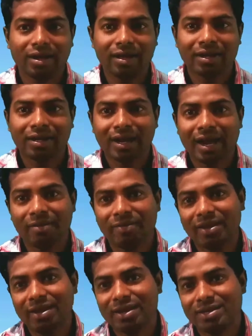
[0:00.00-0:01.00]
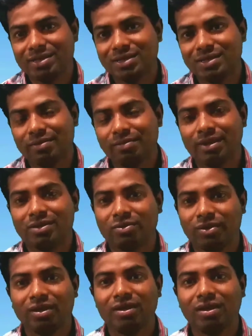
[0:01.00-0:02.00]
it can finish, but
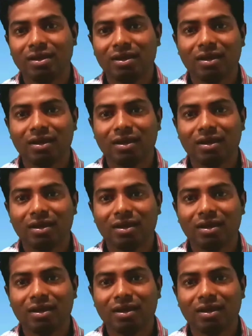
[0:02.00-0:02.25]
we